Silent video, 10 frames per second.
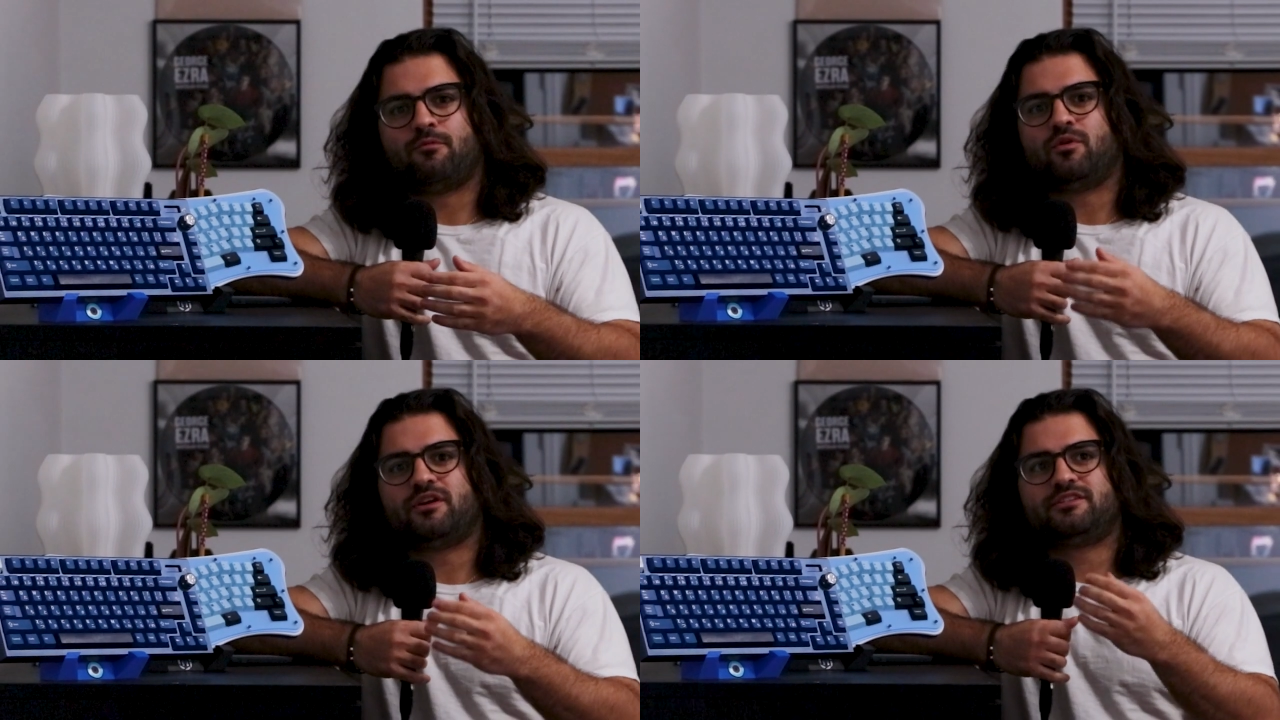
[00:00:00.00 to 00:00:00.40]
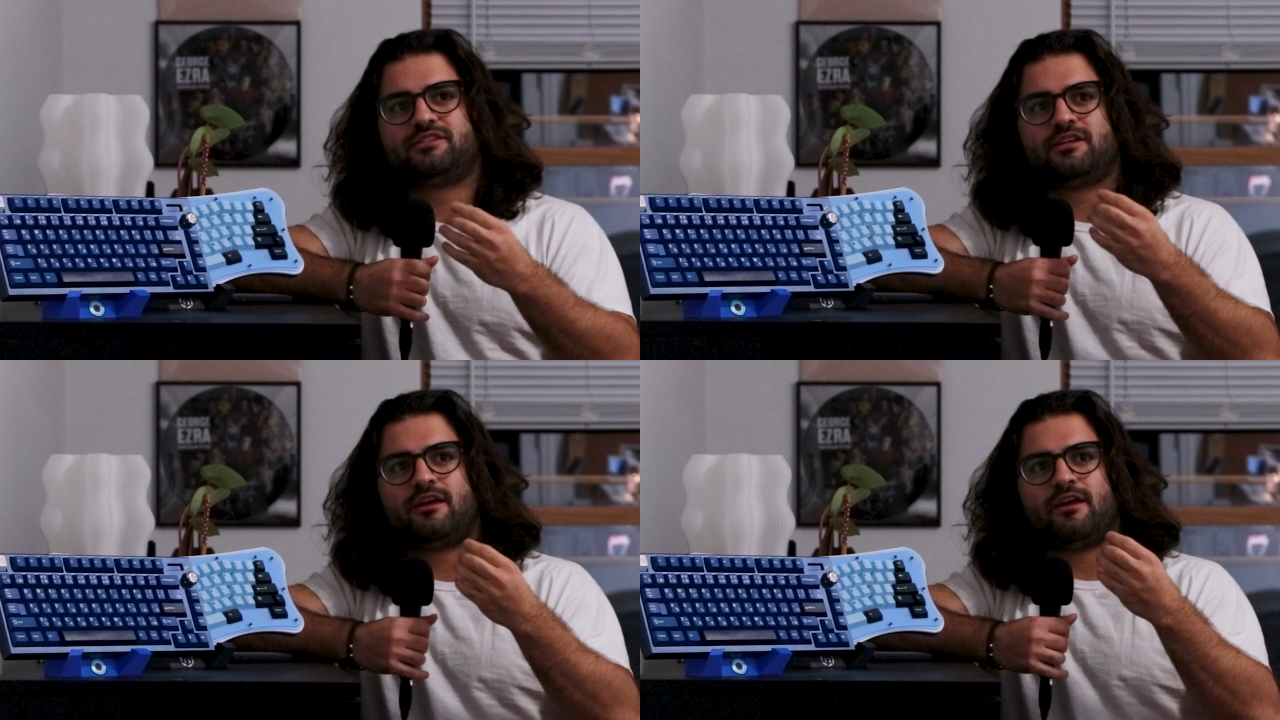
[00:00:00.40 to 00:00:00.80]
It
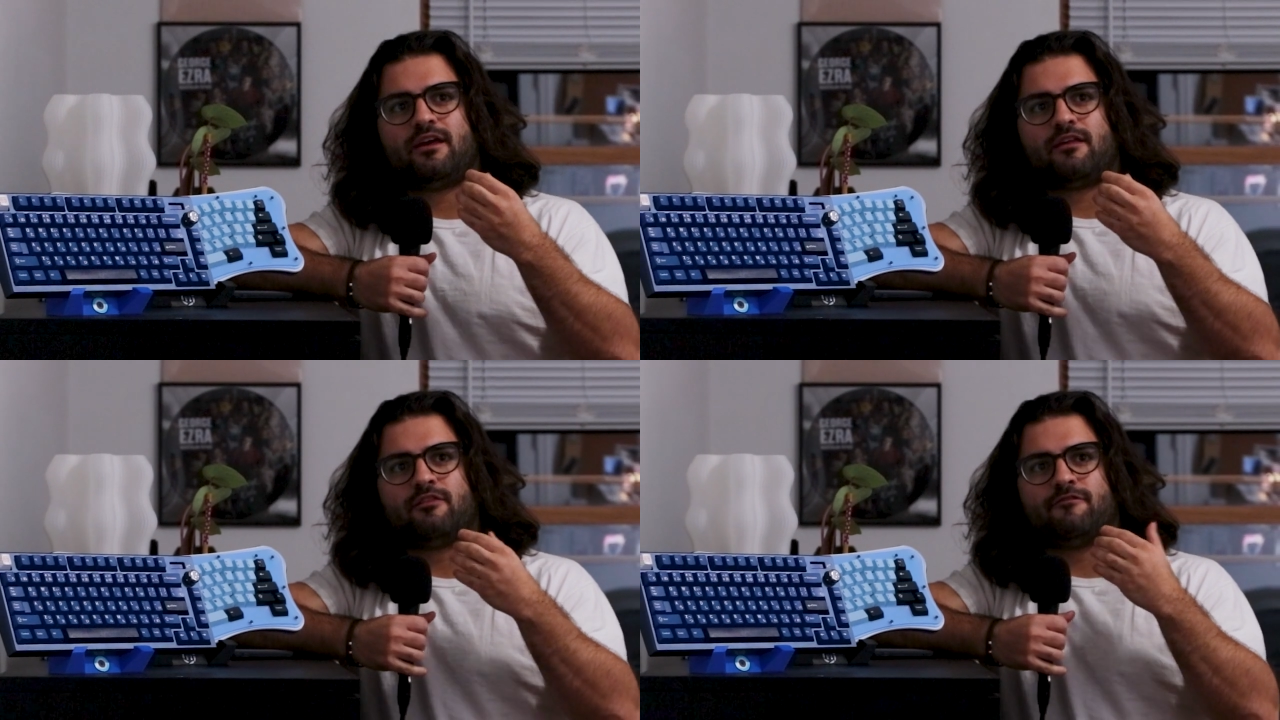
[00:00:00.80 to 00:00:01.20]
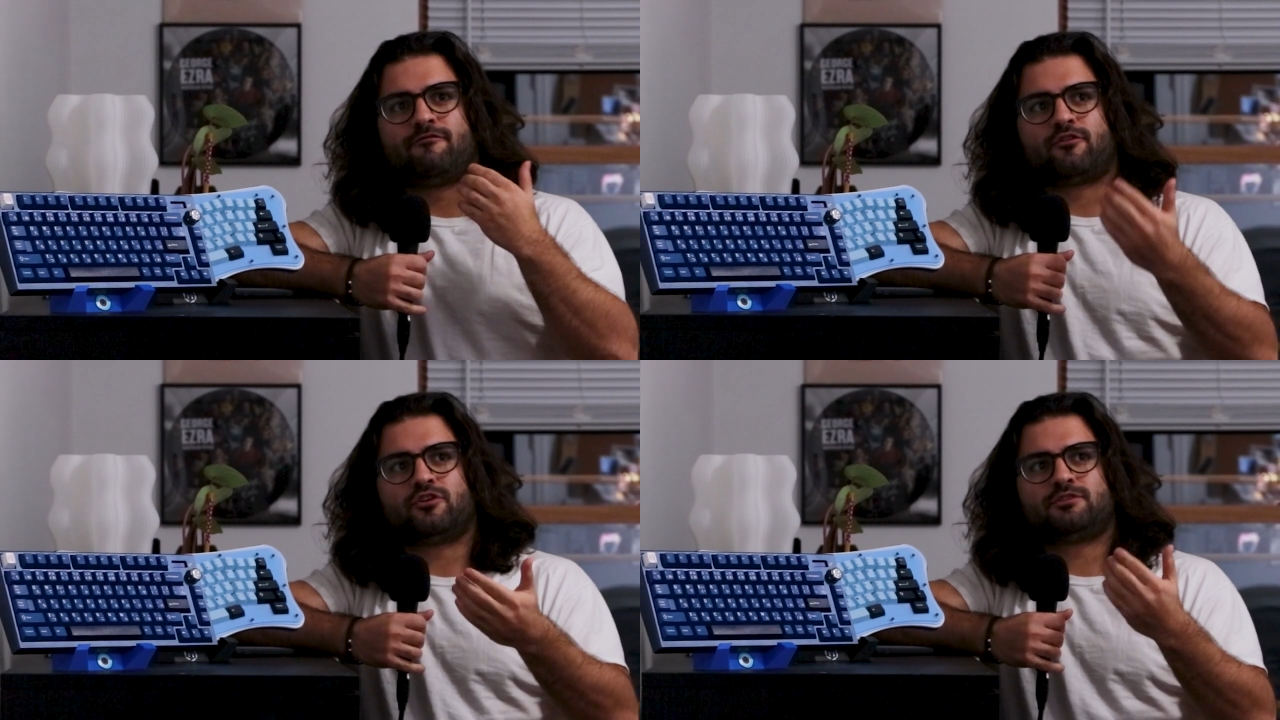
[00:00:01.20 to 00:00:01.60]
was the
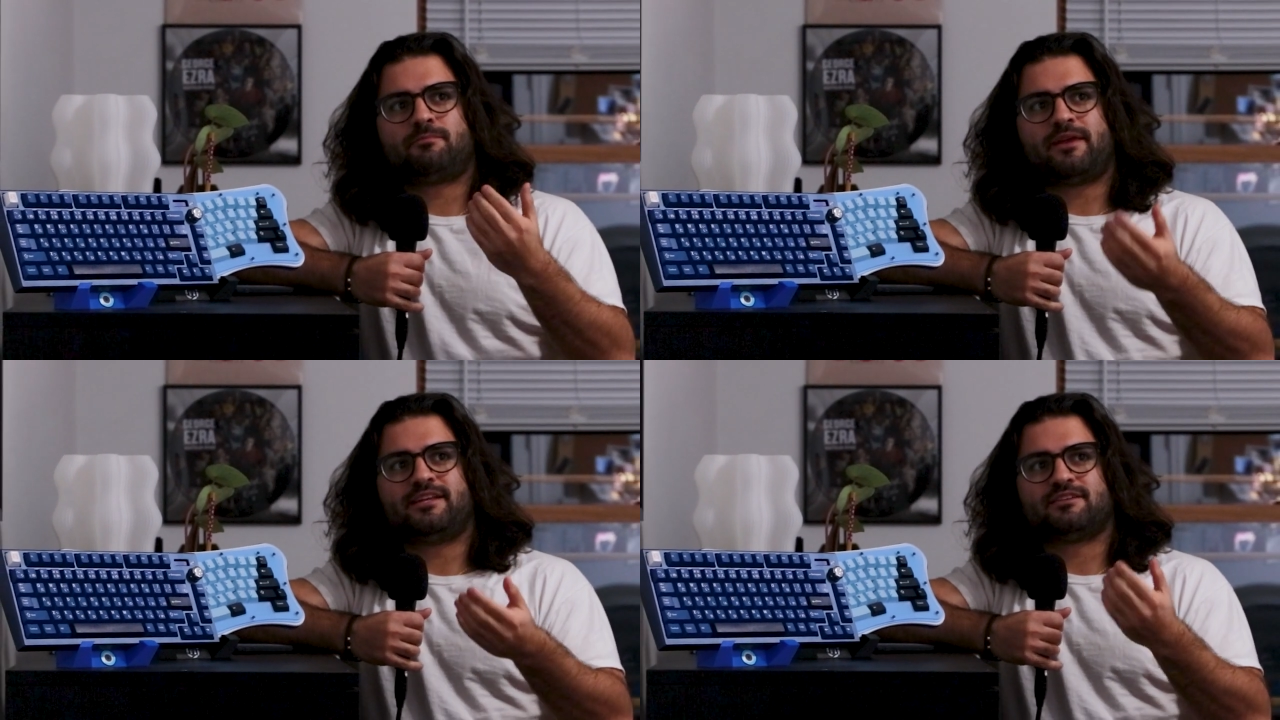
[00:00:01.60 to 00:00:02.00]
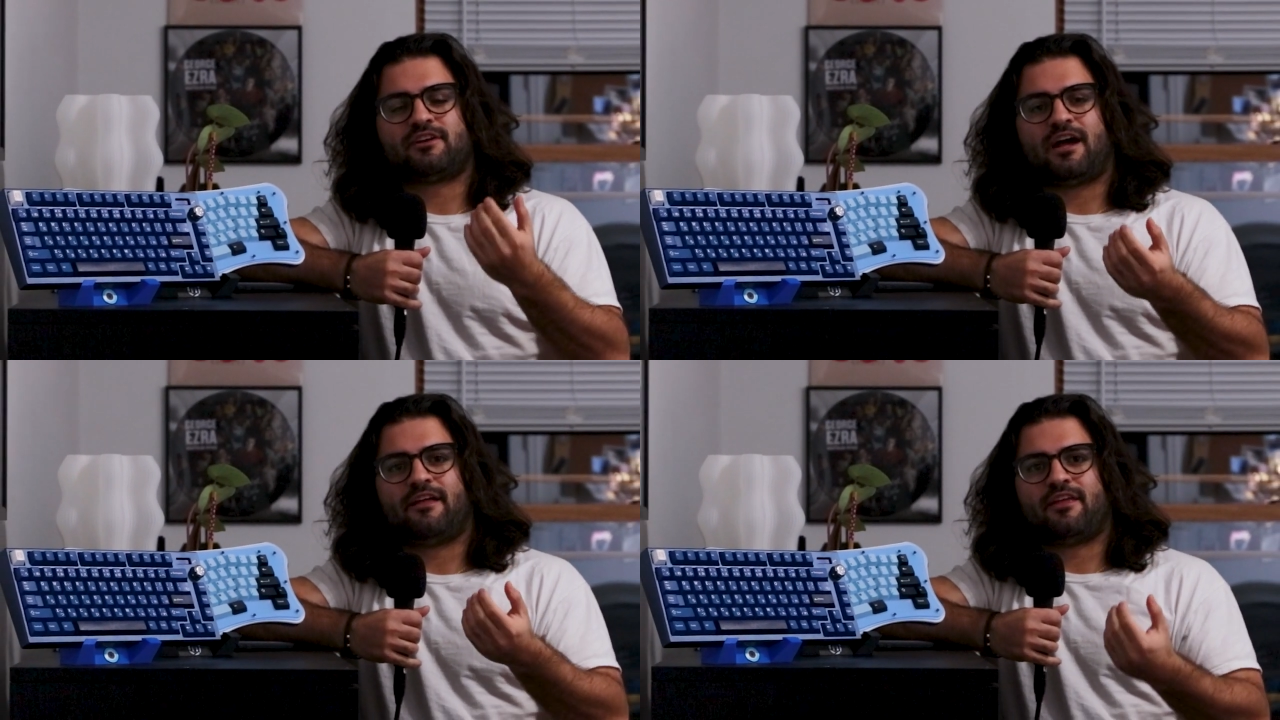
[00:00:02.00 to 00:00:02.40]
first piece of
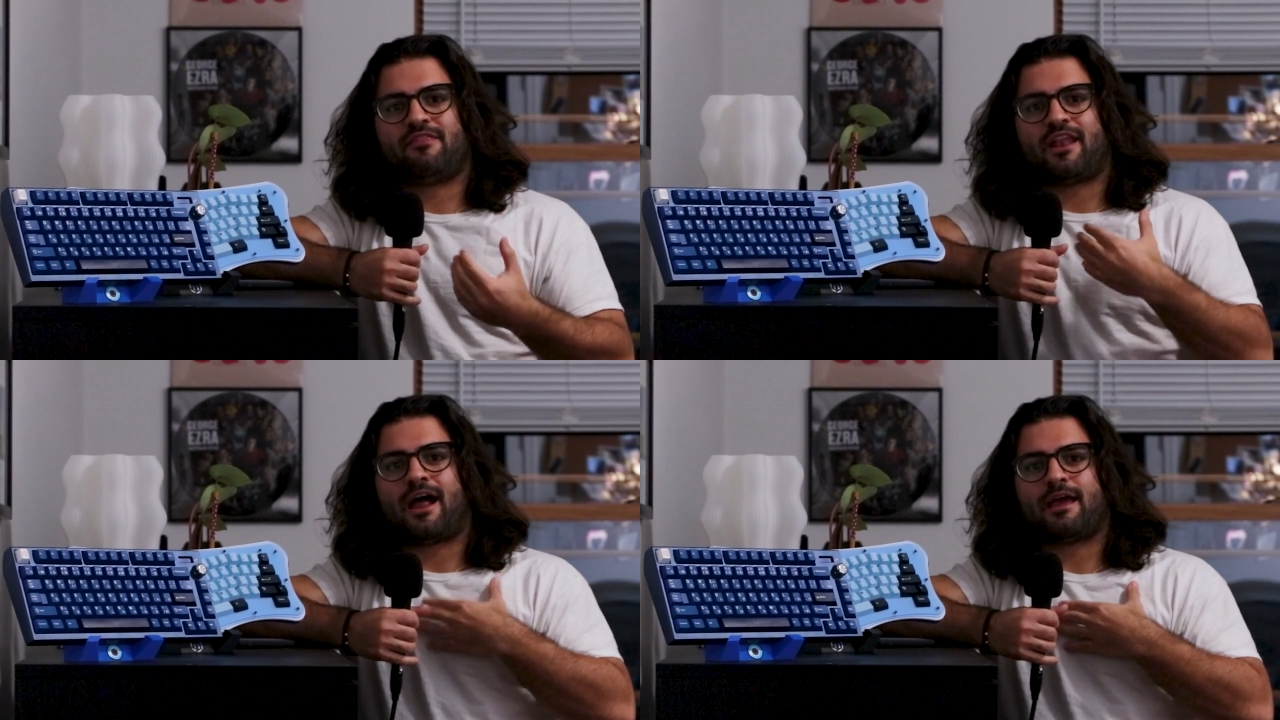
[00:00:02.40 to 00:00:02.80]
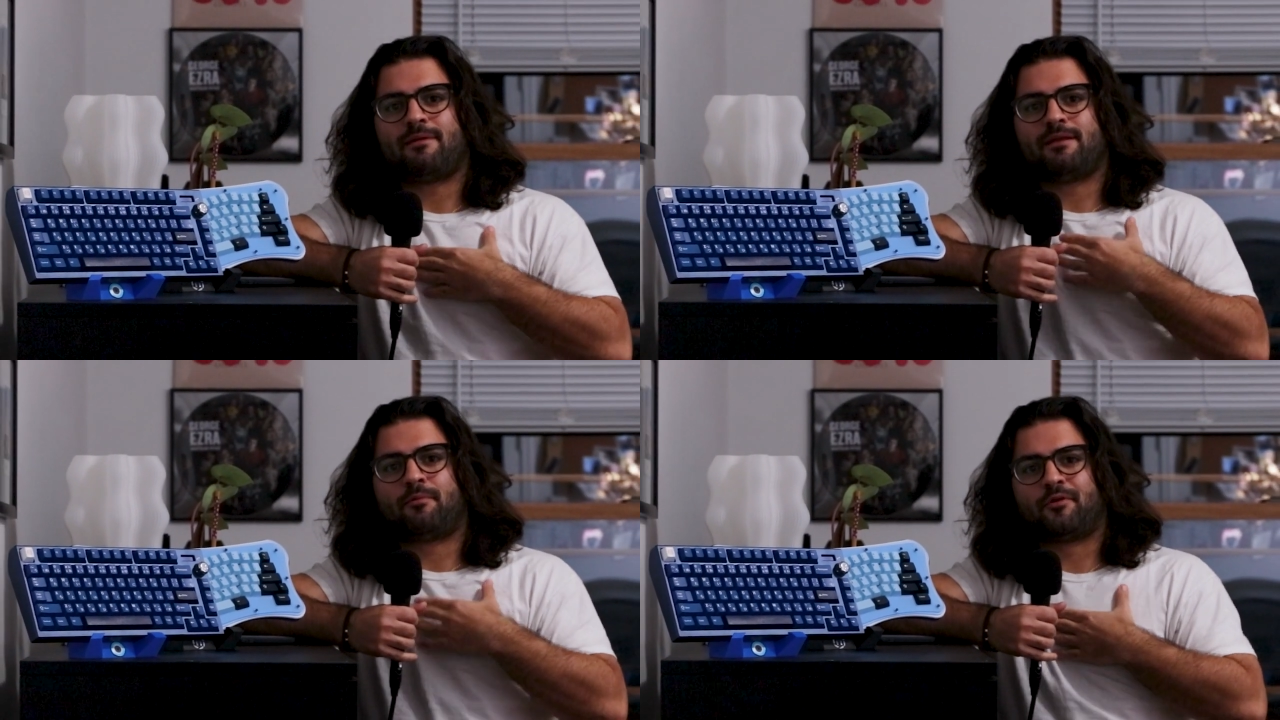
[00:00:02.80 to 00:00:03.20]
content that I
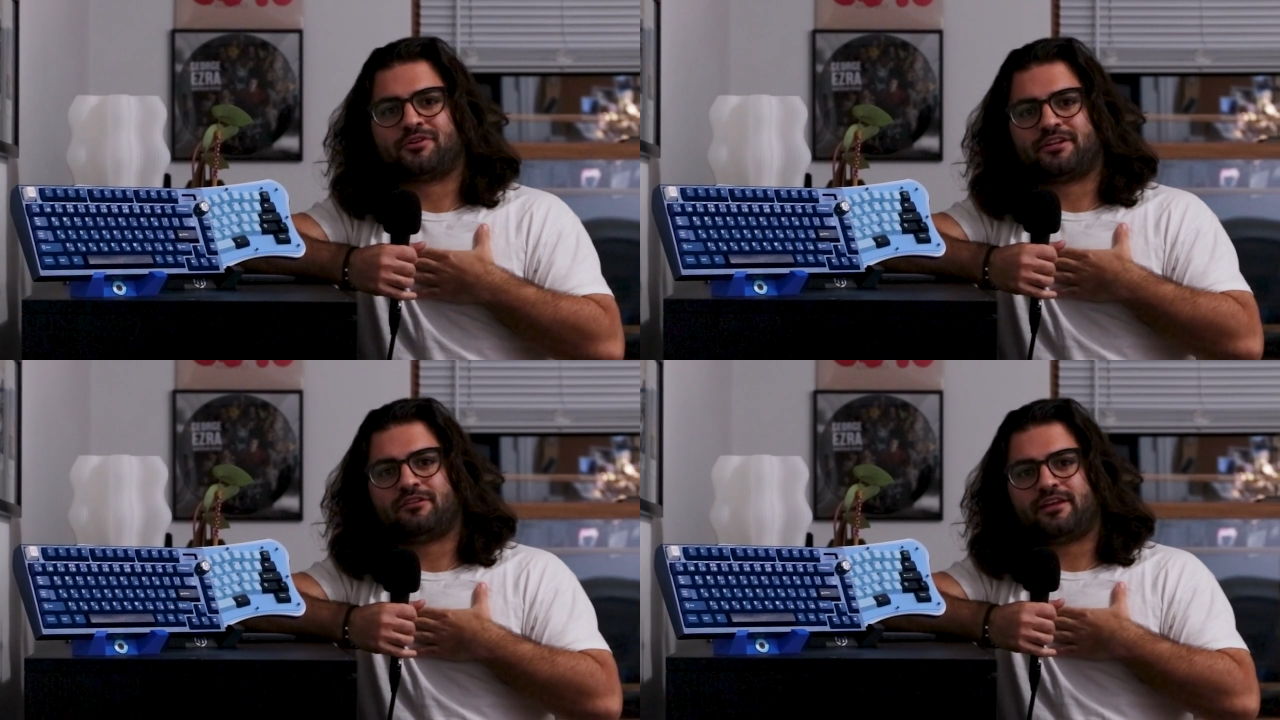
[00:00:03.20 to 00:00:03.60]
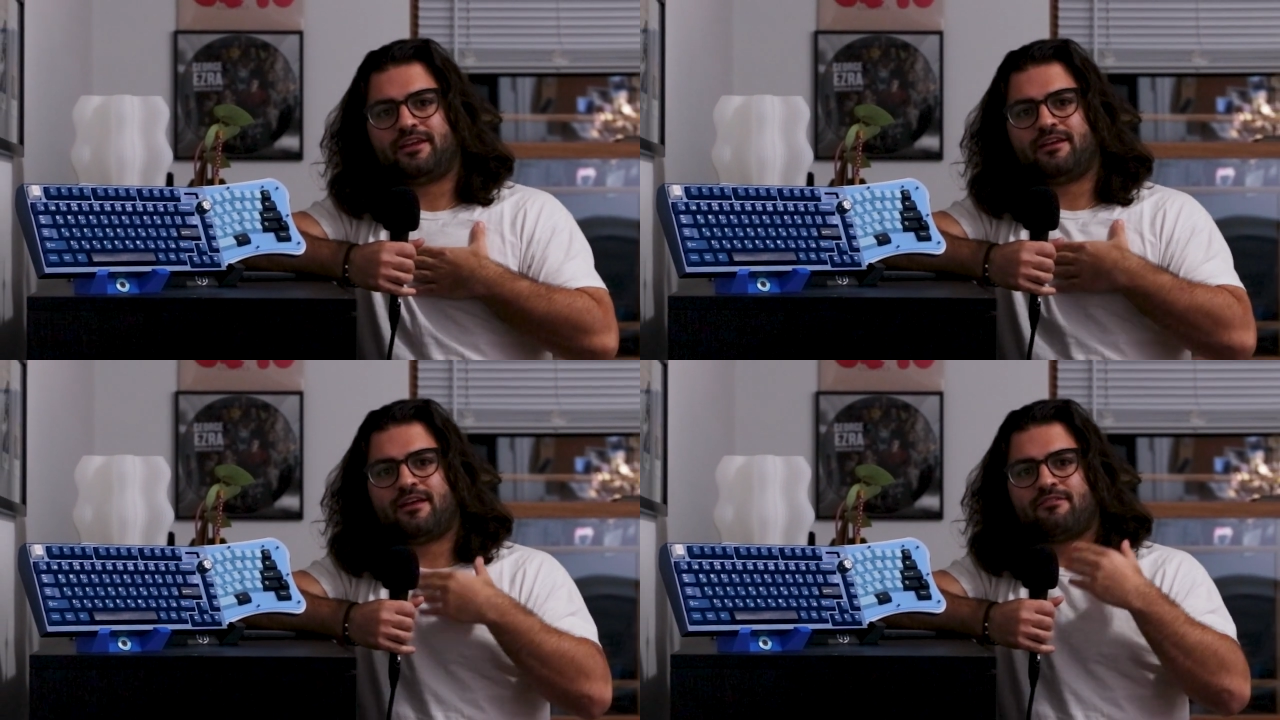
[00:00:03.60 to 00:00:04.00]
made personally